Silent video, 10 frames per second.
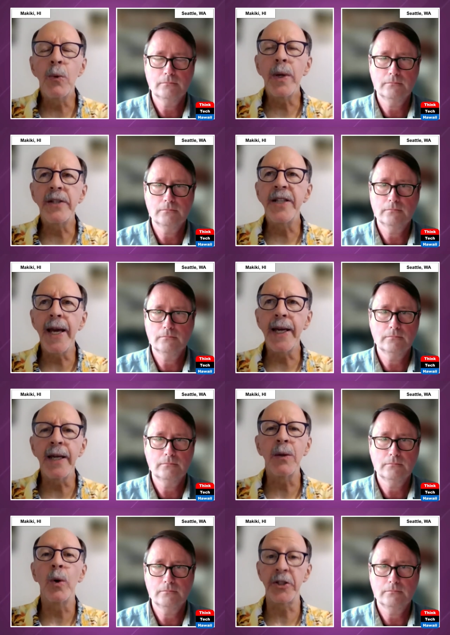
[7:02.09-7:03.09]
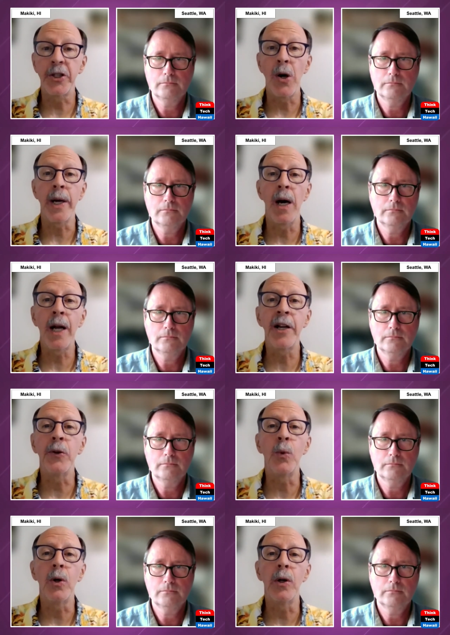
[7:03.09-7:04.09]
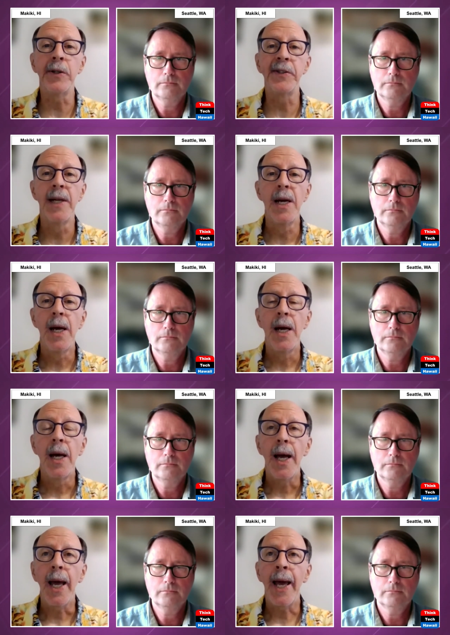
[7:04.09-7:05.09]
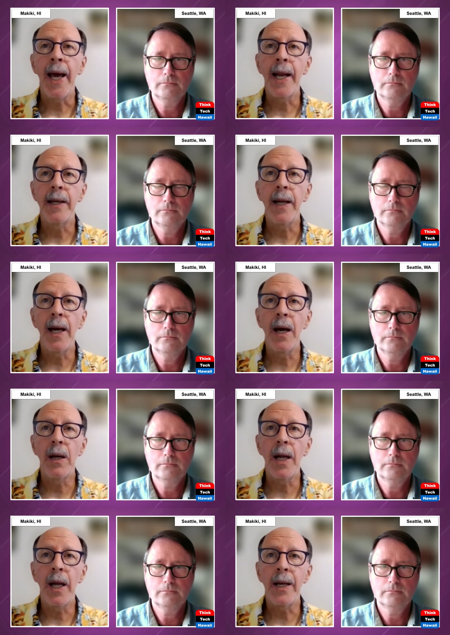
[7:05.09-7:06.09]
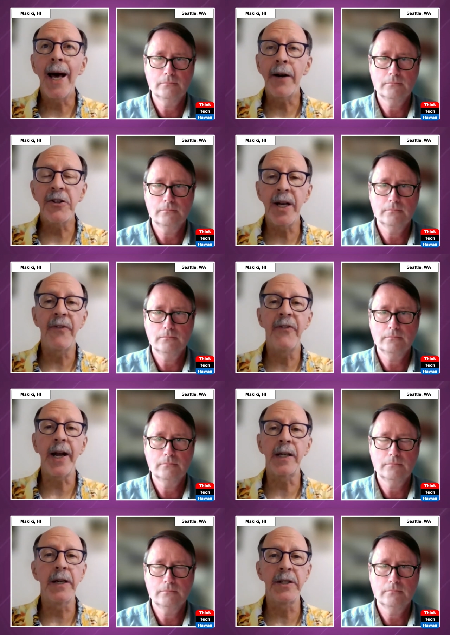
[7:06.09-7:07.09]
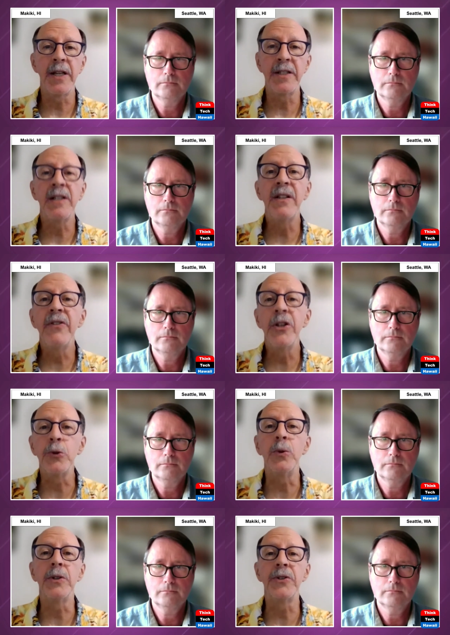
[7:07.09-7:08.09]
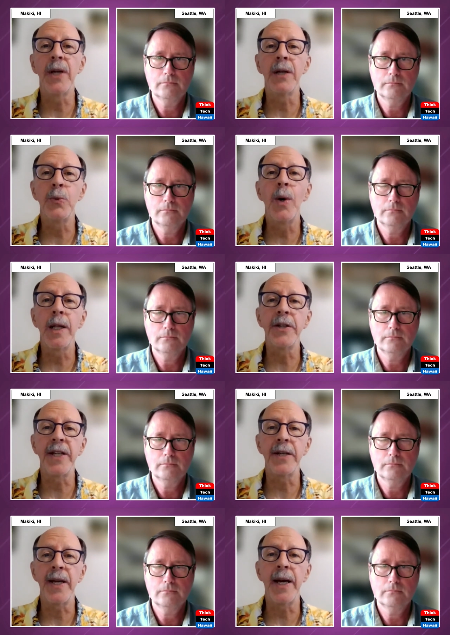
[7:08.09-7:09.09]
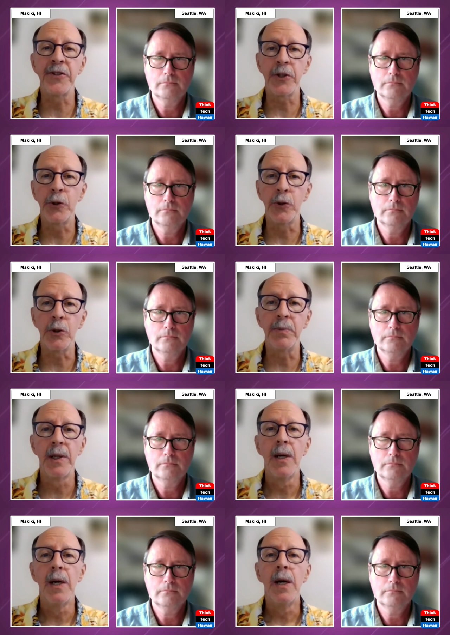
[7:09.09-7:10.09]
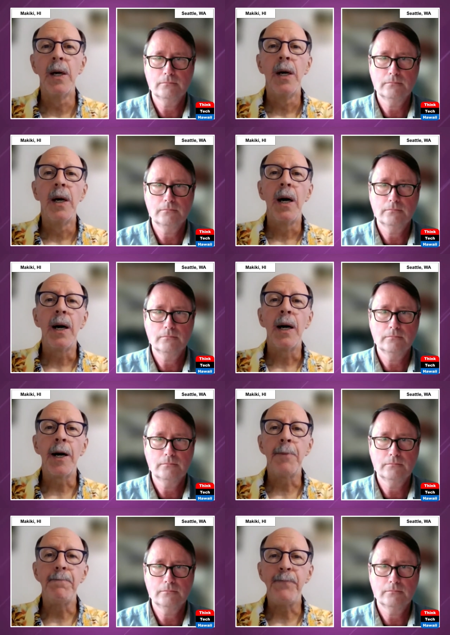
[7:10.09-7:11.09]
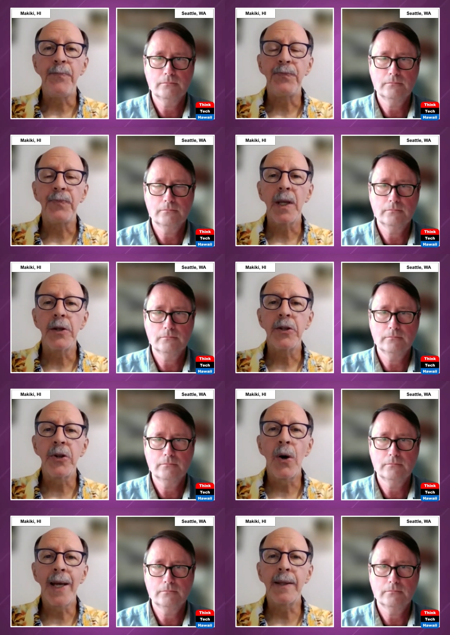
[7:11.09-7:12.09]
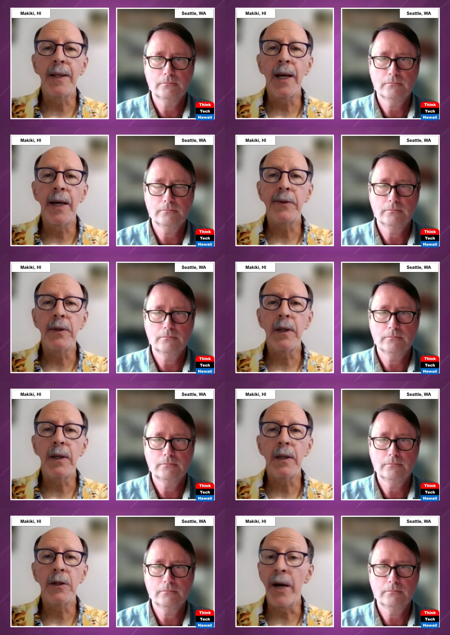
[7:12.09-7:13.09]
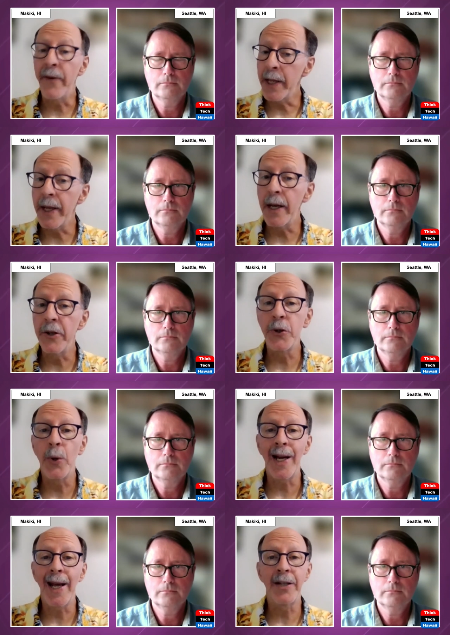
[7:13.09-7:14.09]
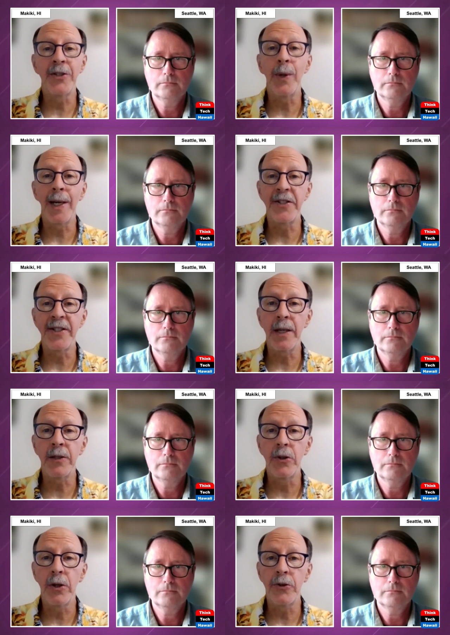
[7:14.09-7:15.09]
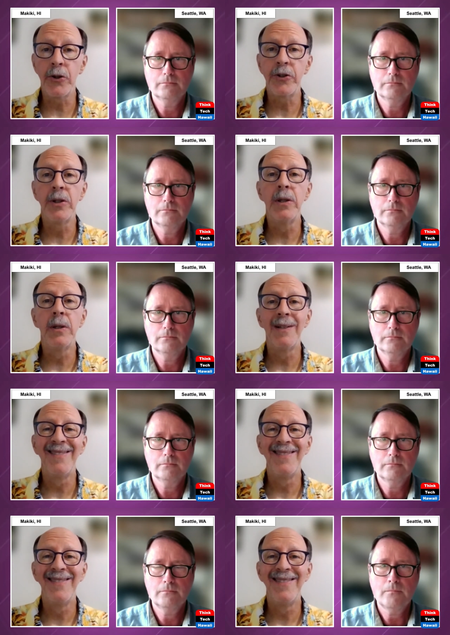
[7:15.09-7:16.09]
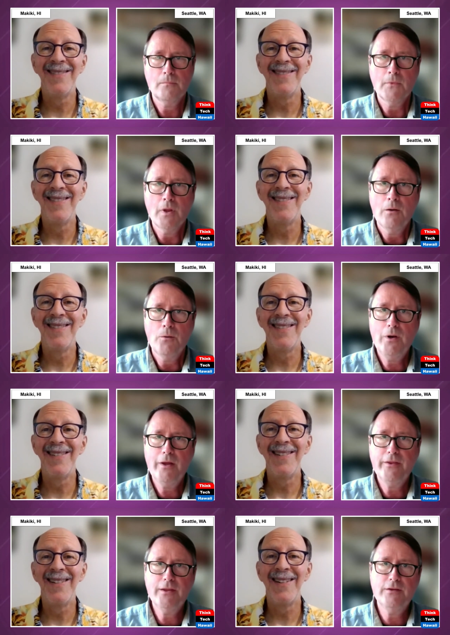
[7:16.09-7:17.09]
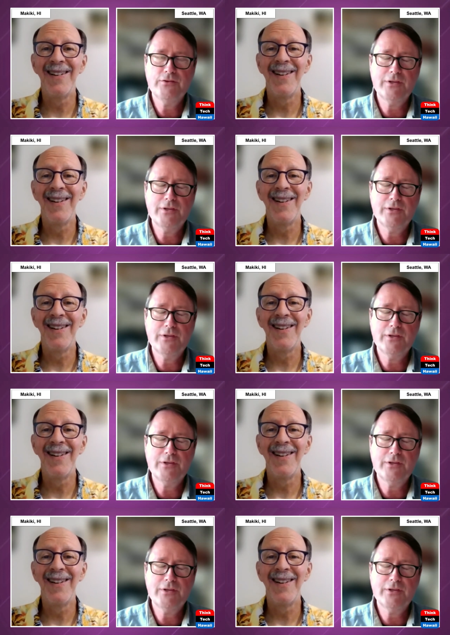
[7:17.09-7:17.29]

Speaker 1: how do we take in what's going on in the world? And, uh, and how does that affect us as individuals as well as a, as a group? Um, so I, uh, you have anything else you want to add to what I said, George?
Speaker 2: Well, I think you've